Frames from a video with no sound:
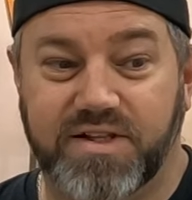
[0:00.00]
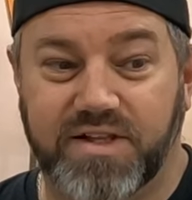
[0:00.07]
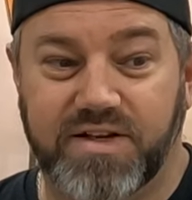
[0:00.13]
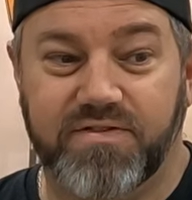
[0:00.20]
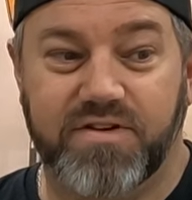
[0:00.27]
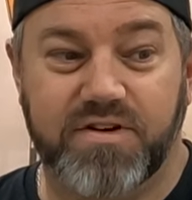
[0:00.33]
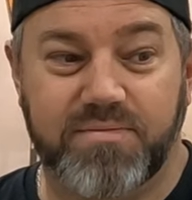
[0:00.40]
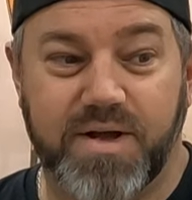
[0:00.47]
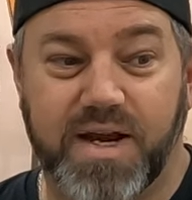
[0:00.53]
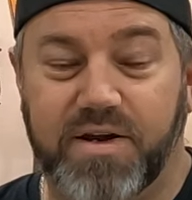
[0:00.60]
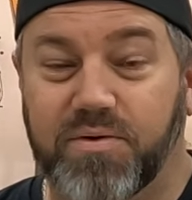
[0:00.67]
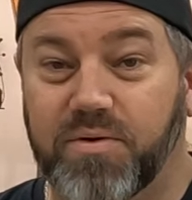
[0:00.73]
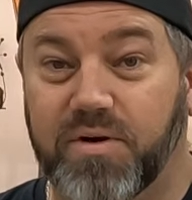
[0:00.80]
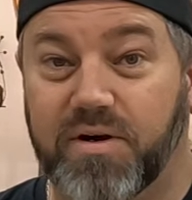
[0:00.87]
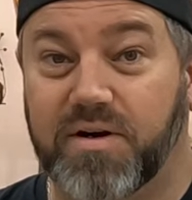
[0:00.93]
delivered to my
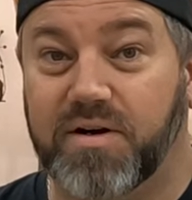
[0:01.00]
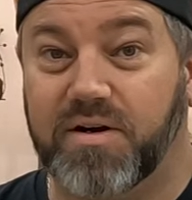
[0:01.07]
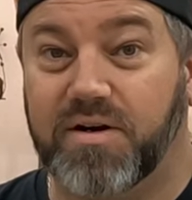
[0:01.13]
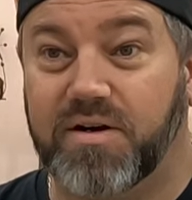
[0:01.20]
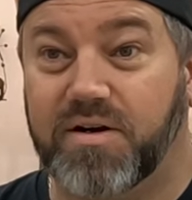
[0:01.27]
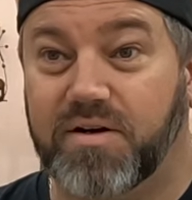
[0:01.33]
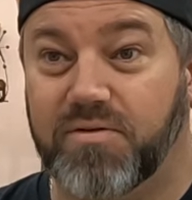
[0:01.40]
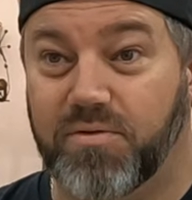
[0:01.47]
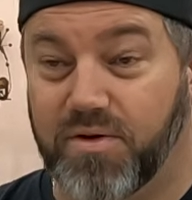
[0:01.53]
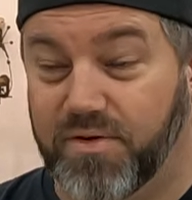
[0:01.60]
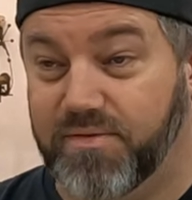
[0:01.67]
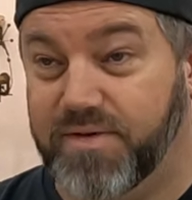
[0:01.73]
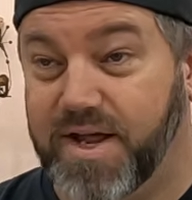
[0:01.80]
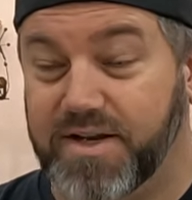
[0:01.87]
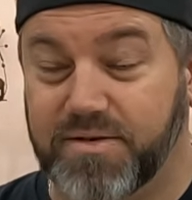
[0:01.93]
door.
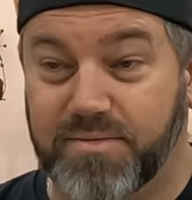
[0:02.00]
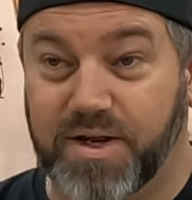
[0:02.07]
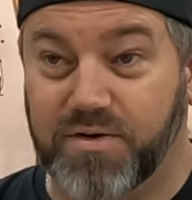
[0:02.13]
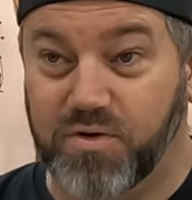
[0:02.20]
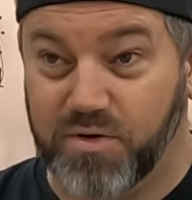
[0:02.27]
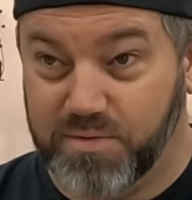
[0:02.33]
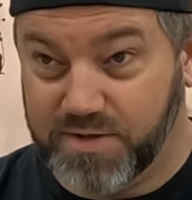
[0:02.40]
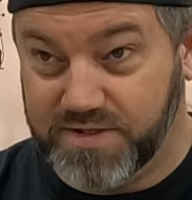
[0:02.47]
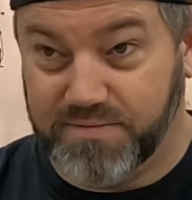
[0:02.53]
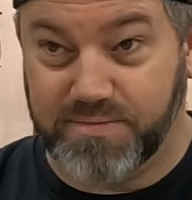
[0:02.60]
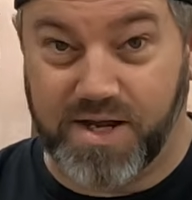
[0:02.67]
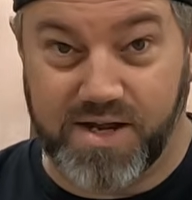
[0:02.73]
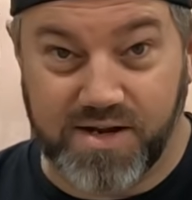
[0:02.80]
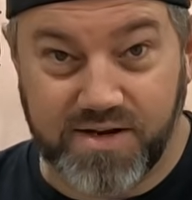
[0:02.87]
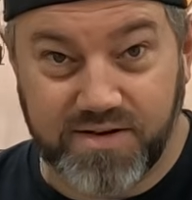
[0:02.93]
Well, not to my door, but to
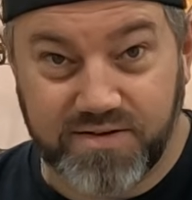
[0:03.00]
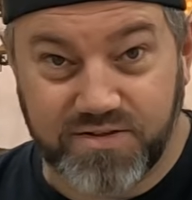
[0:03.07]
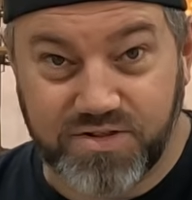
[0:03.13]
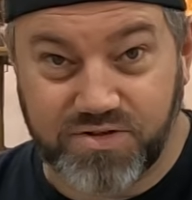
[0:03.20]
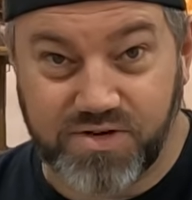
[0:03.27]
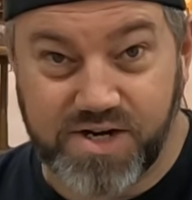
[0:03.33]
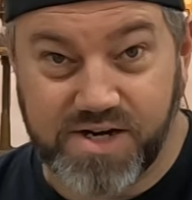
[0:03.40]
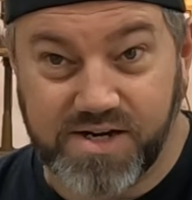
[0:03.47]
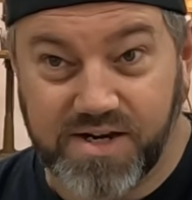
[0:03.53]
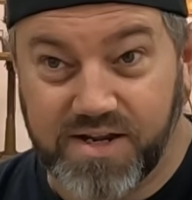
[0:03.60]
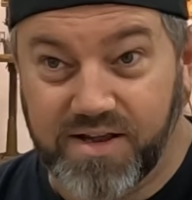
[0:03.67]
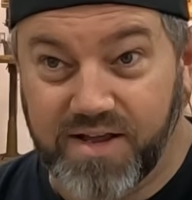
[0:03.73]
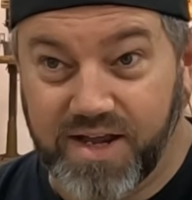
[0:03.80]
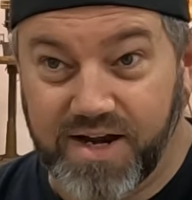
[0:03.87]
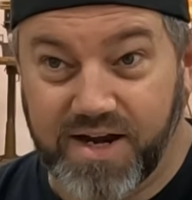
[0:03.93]
my street.
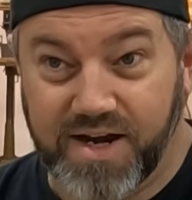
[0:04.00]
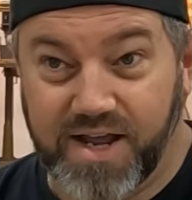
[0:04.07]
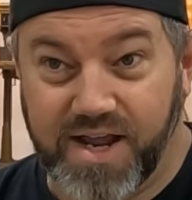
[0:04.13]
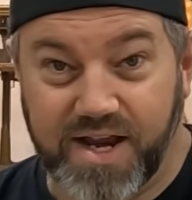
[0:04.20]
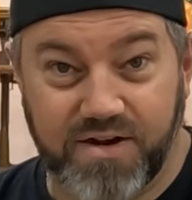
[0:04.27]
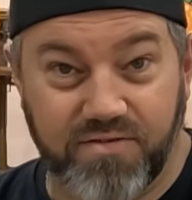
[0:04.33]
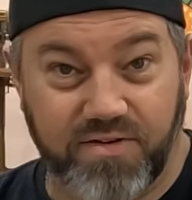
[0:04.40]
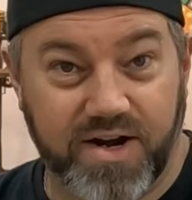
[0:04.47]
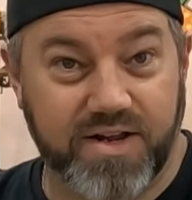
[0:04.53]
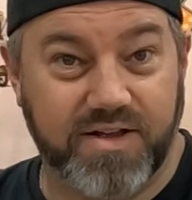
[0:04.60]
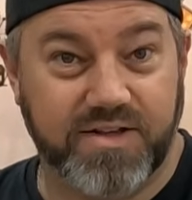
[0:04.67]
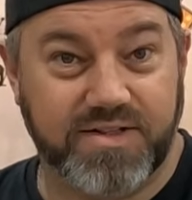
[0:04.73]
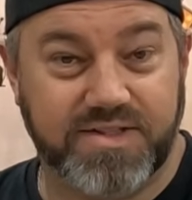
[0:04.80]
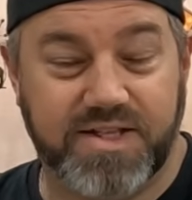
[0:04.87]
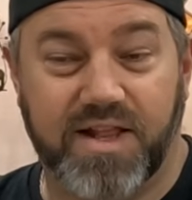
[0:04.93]
And then I had to rent
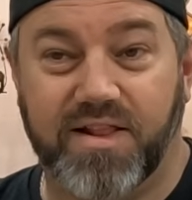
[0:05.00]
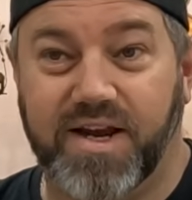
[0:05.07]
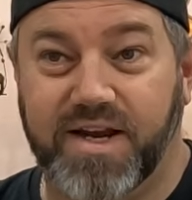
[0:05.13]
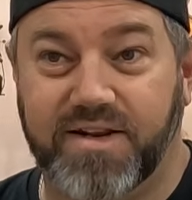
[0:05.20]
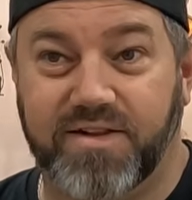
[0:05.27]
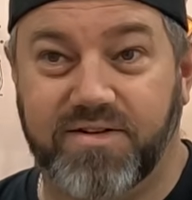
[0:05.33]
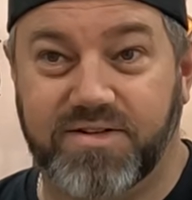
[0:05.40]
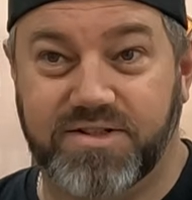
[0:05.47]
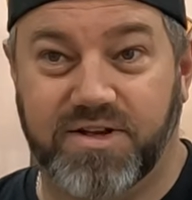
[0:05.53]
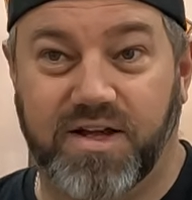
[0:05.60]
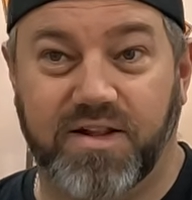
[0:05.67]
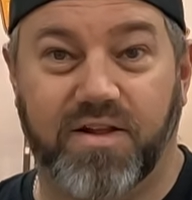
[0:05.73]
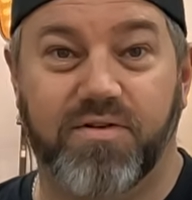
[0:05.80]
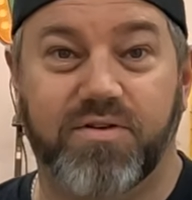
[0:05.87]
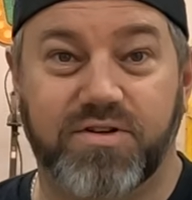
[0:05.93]
a telehandler to
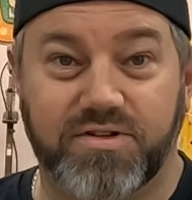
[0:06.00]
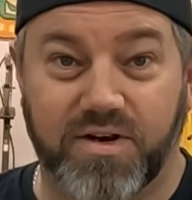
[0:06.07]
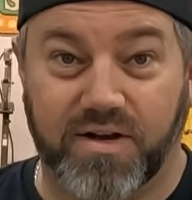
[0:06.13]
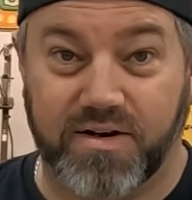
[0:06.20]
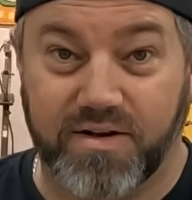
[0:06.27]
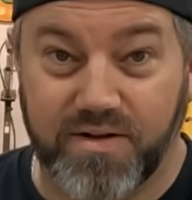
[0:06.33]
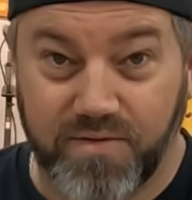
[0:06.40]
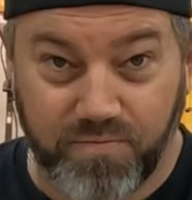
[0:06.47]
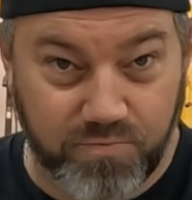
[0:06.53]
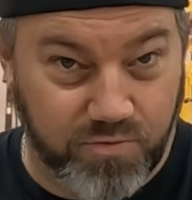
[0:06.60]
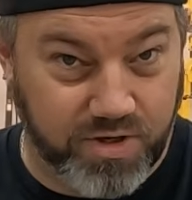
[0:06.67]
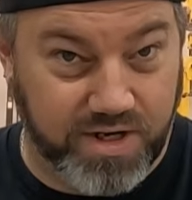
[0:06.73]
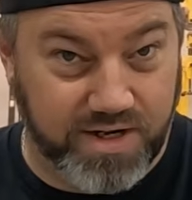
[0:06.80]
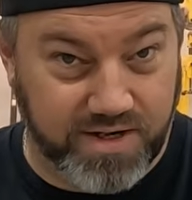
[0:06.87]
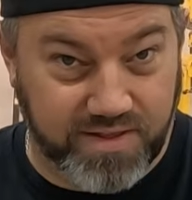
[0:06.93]
unload the truck.
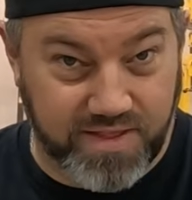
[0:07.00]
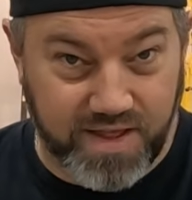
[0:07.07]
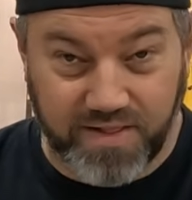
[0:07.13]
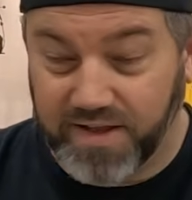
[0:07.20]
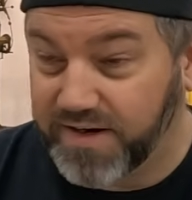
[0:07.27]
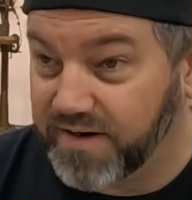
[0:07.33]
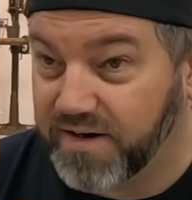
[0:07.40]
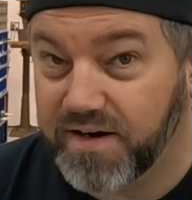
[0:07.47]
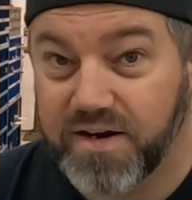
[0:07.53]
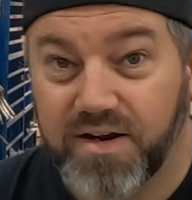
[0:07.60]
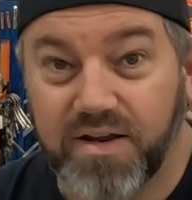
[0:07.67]
We'll get into that later.